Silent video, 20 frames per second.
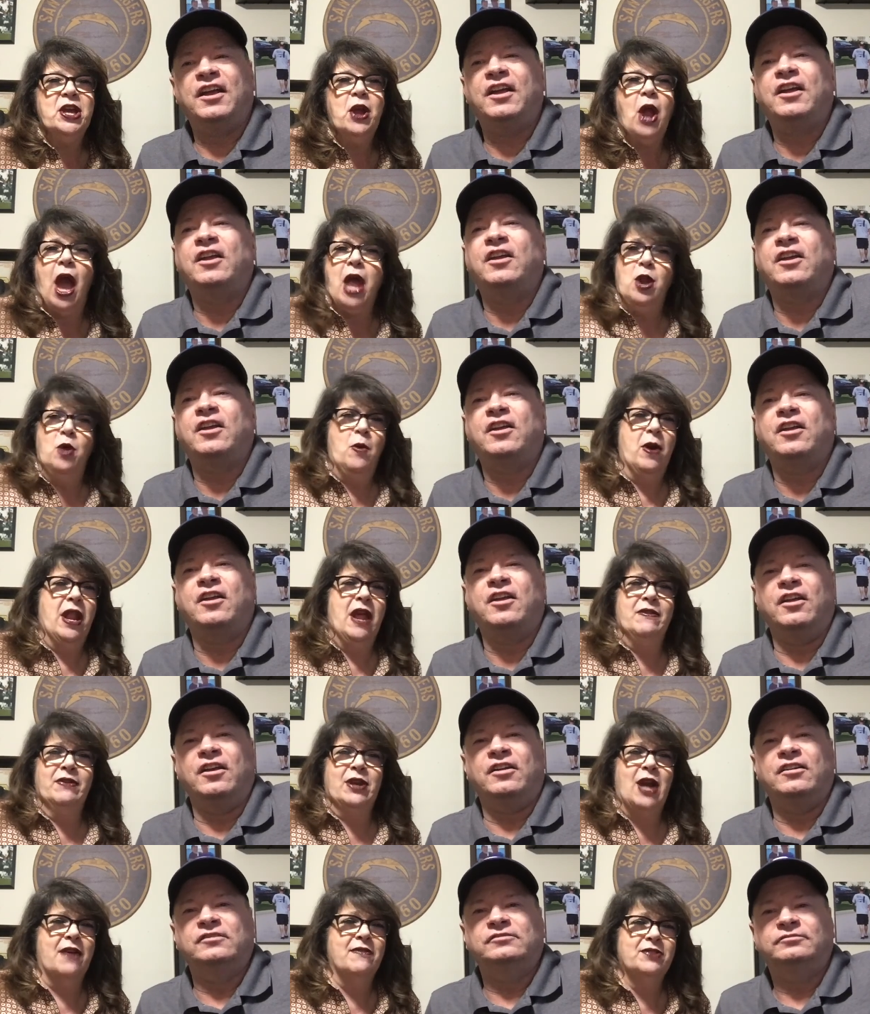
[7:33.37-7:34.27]
Speaker 1: here. I don't want to
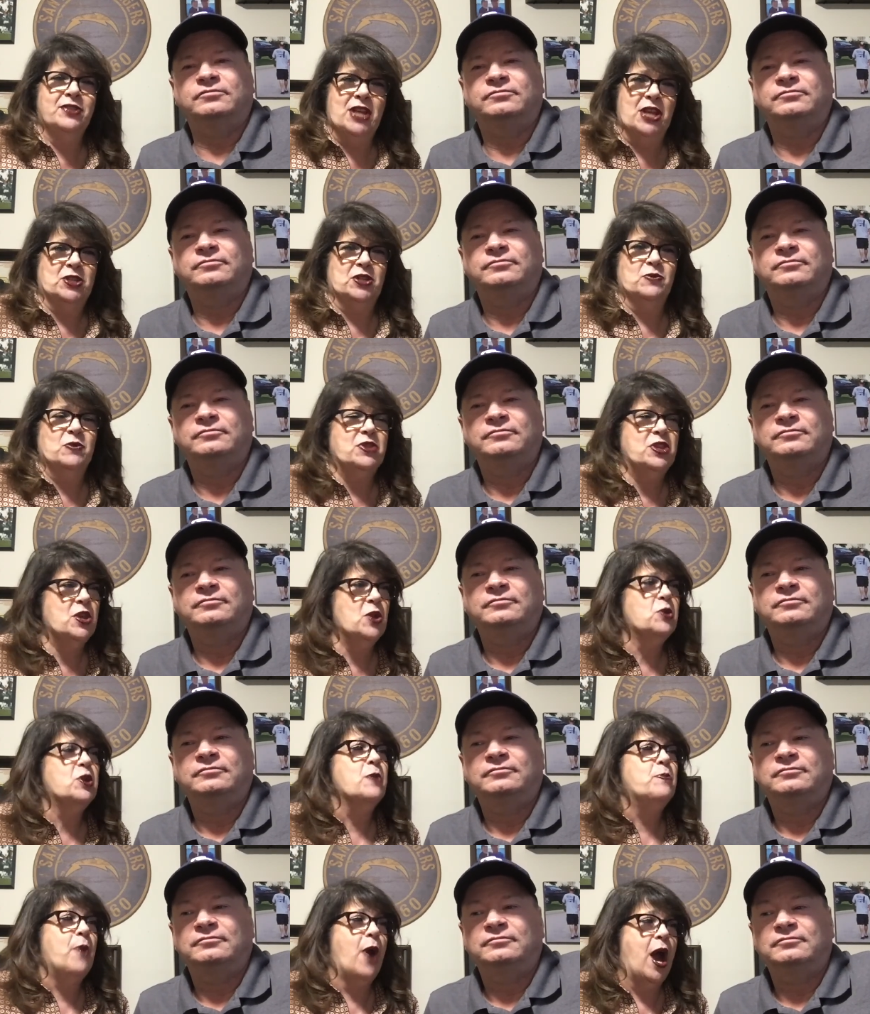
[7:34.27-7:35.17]
have a conversation with you.
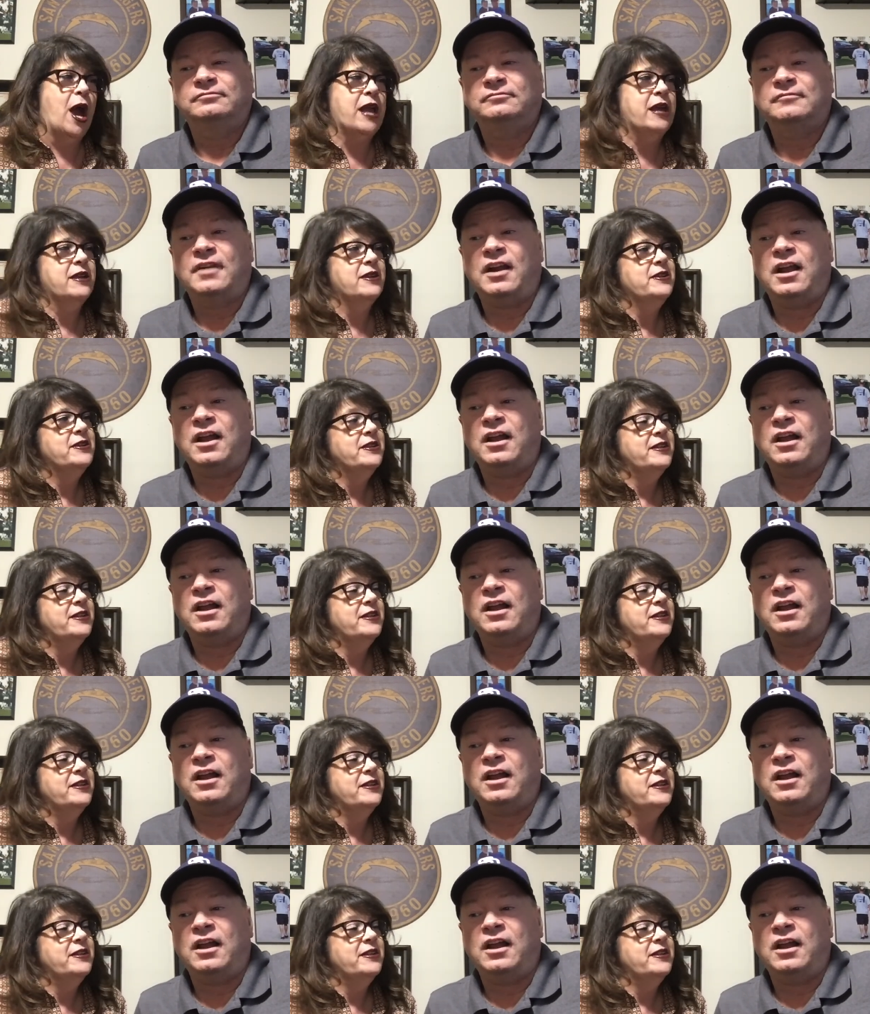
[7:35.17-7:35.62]
Goodbye.